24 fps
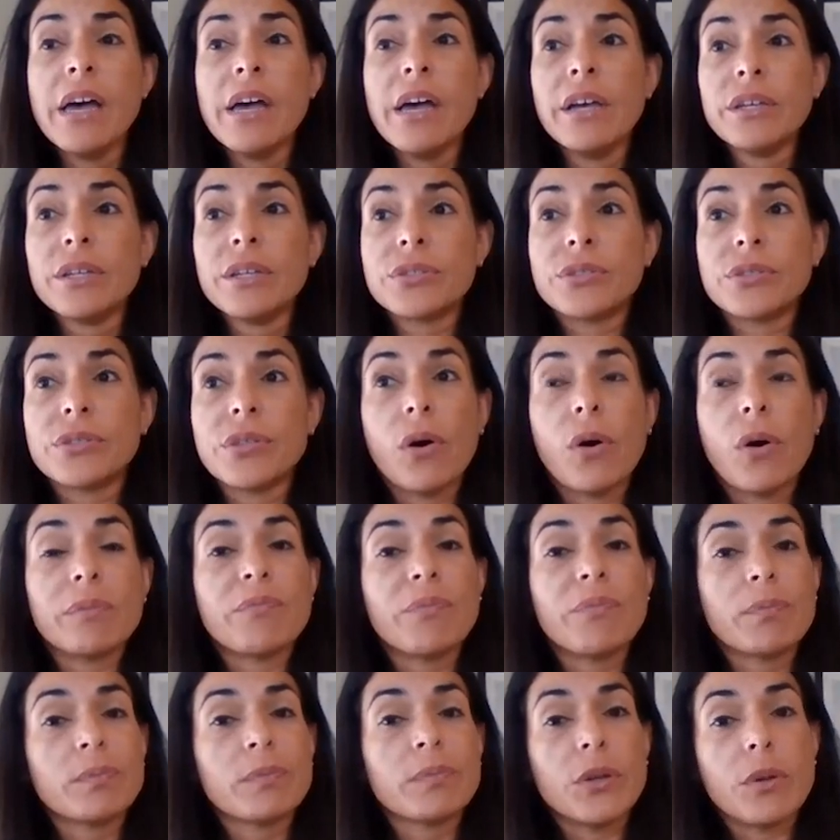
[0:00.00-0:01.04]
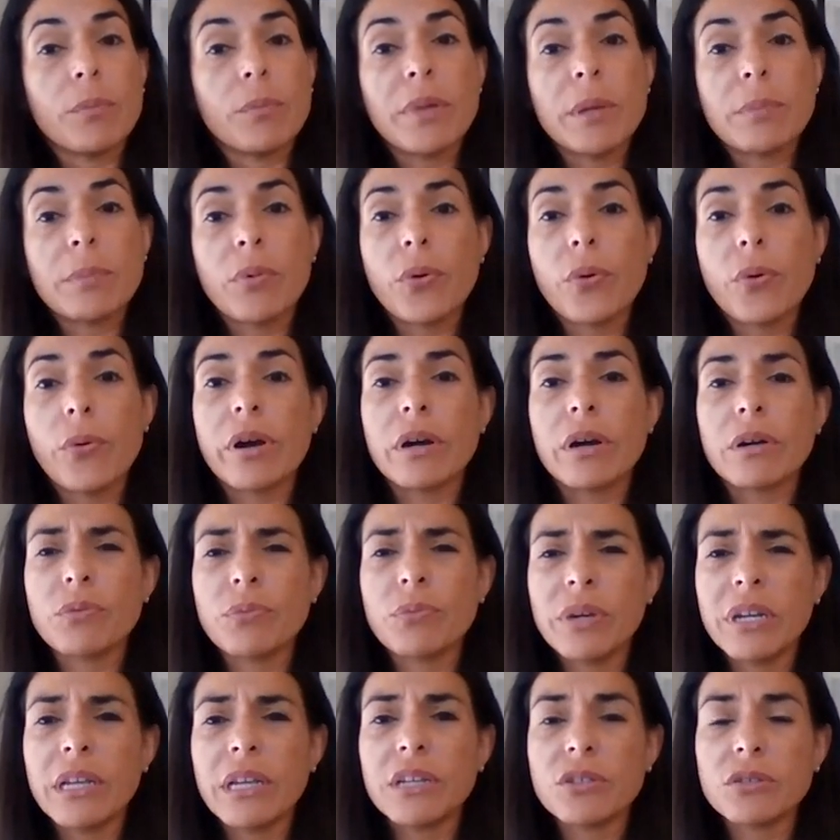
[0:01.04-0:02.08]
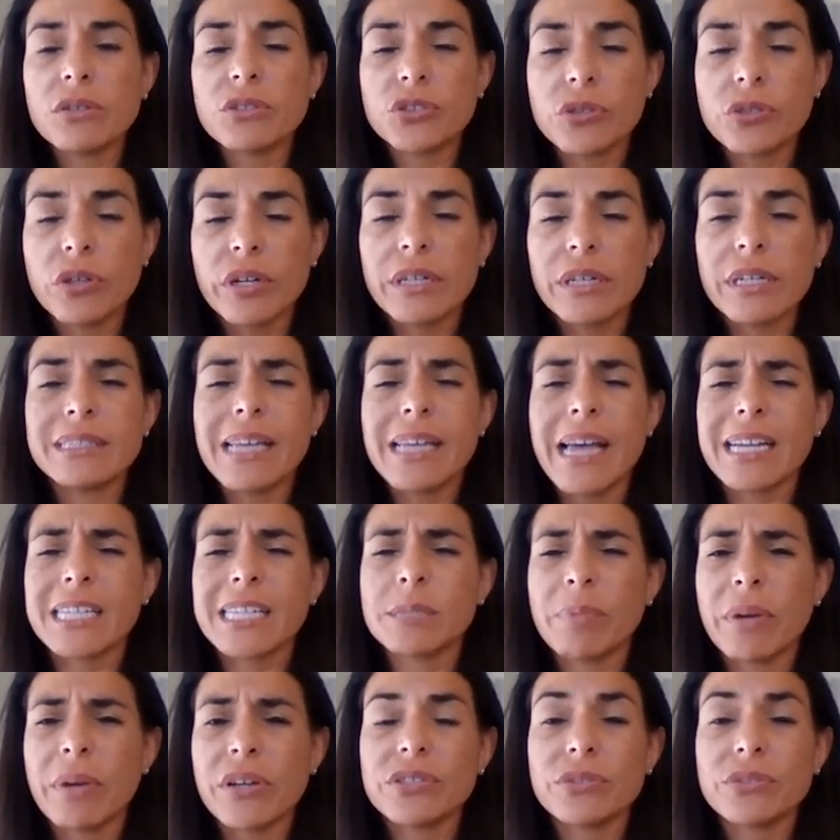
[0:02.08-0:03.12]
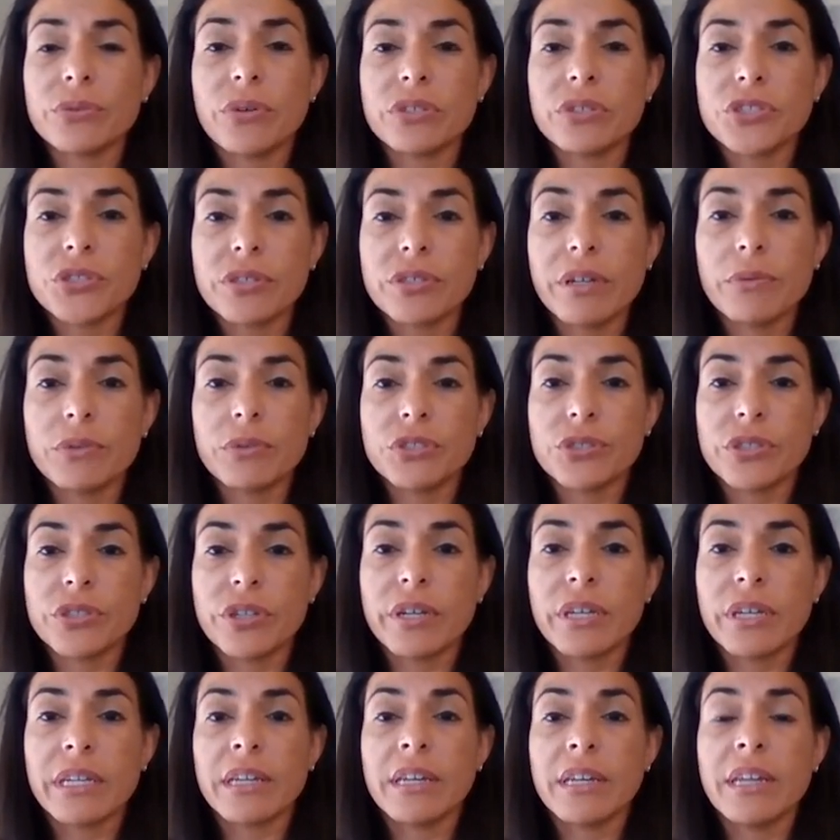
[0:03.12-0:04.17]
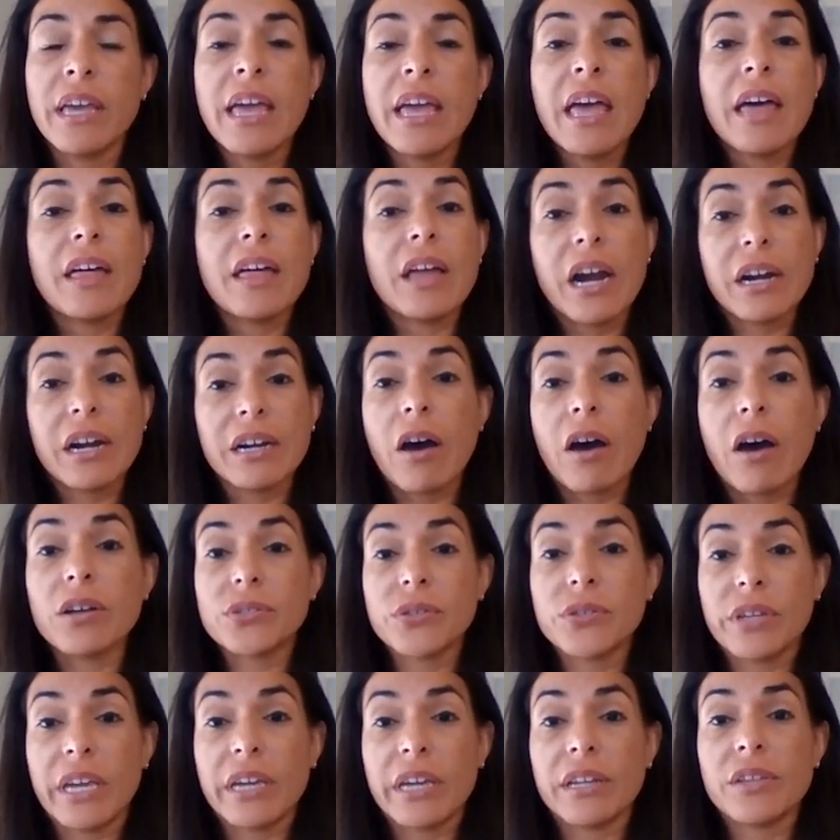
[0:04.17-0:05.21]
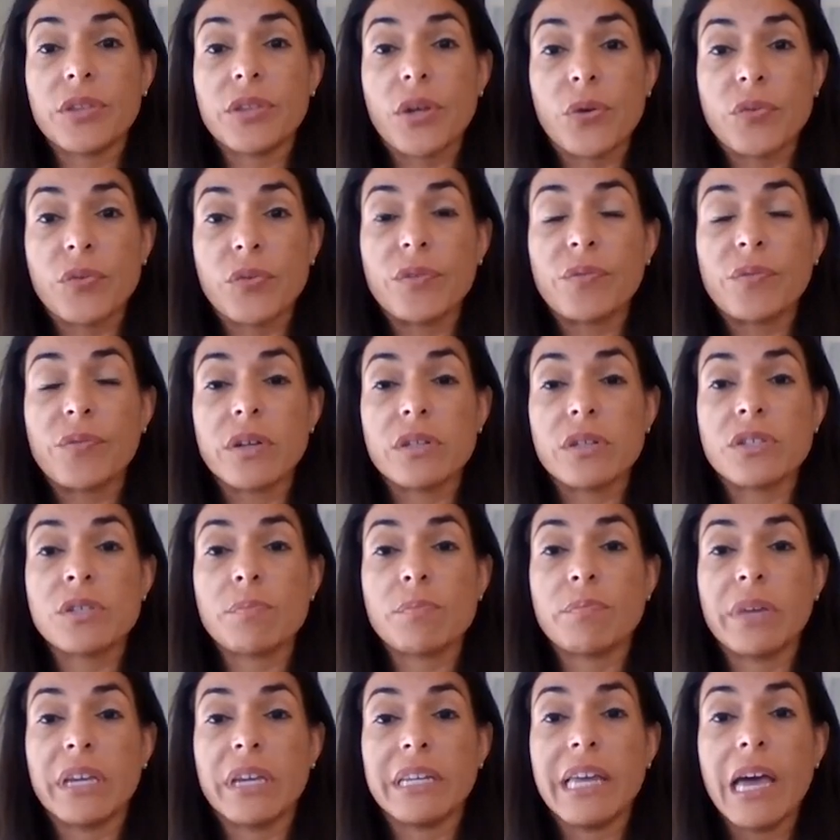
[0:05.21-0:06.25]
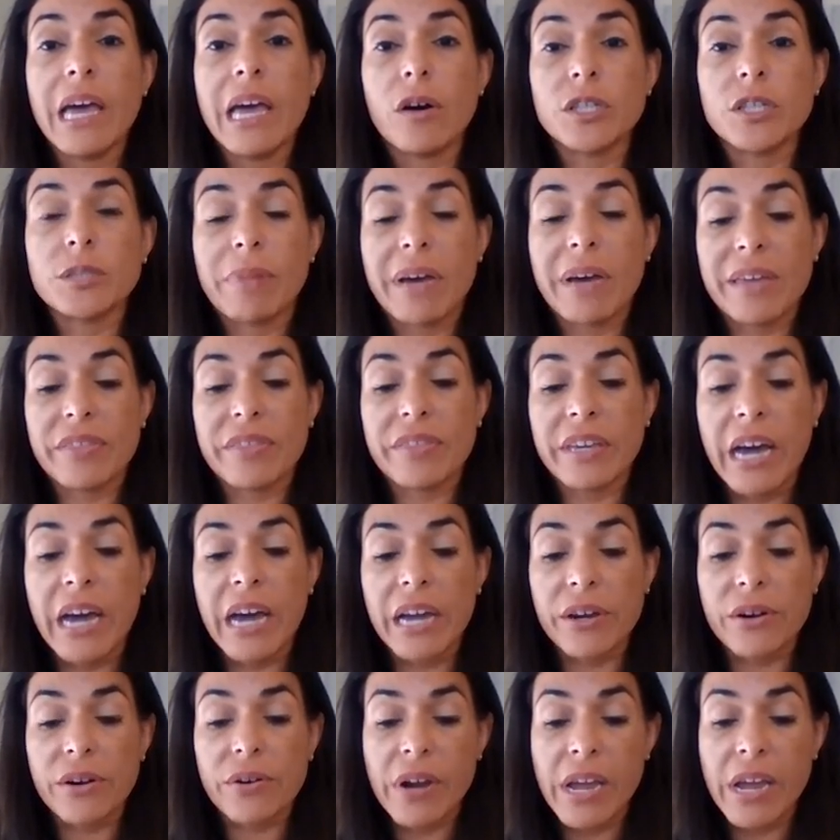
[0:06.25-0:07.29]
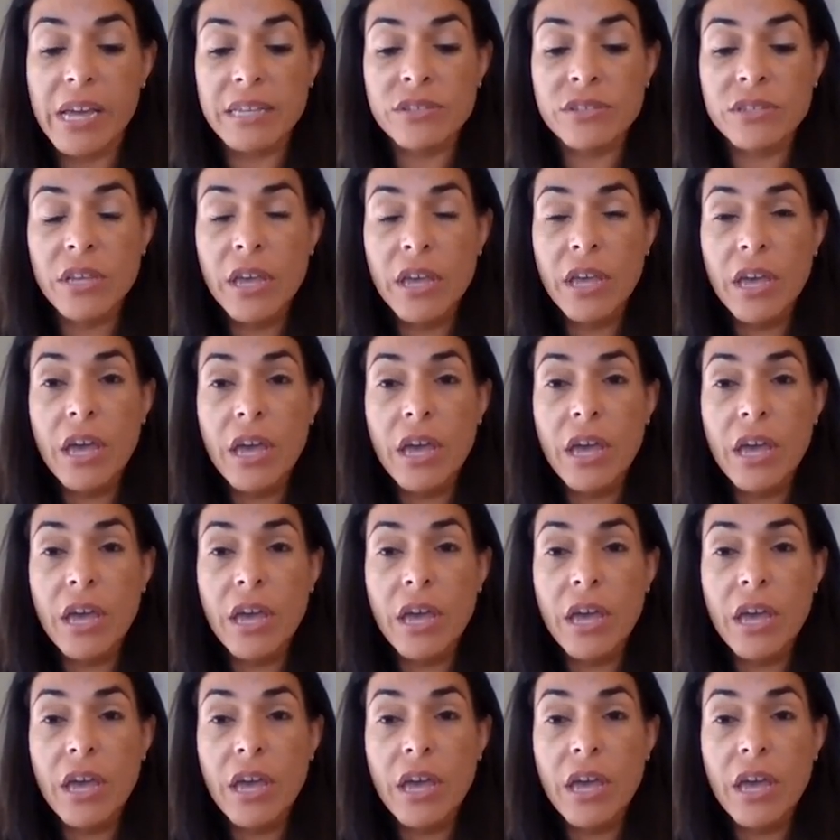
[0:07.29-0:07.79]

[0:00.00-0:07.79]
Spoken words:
So, people who are really struggling, taxpayers who are struggling, are also getting their refunds being held by the IRS.